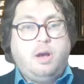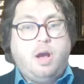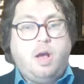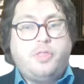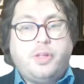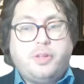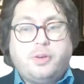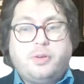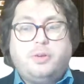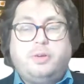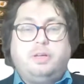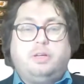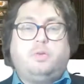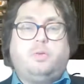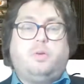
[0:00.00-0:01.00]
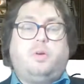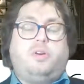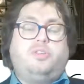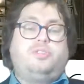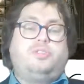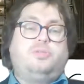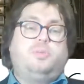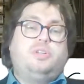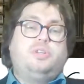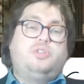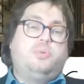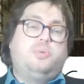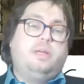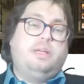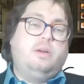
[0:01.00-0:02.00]
Another course which
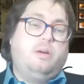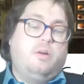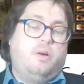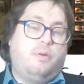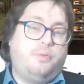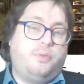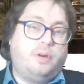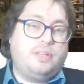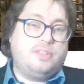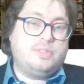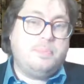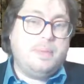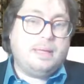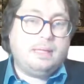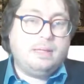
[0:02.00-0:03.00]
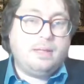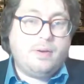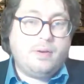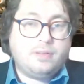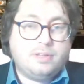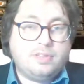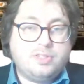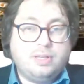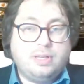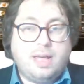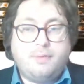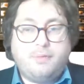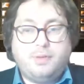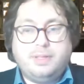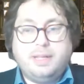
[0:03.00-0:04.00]
we offer is making heritage in
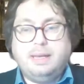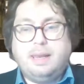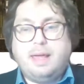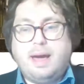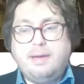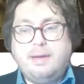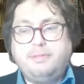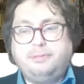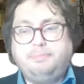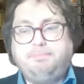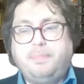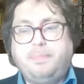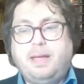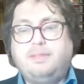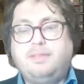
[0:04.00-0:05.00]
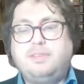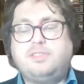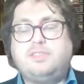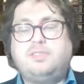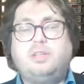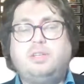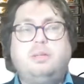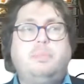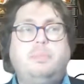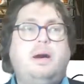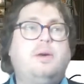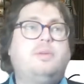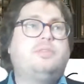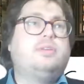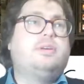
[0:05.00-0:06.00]
everyday life. And this is not
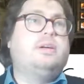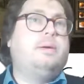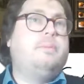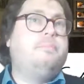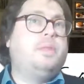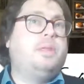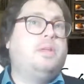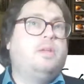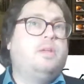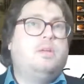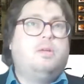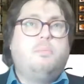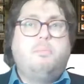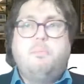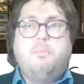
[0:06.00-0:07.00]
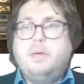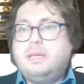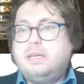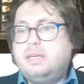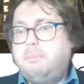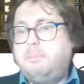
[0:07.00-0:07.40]
about big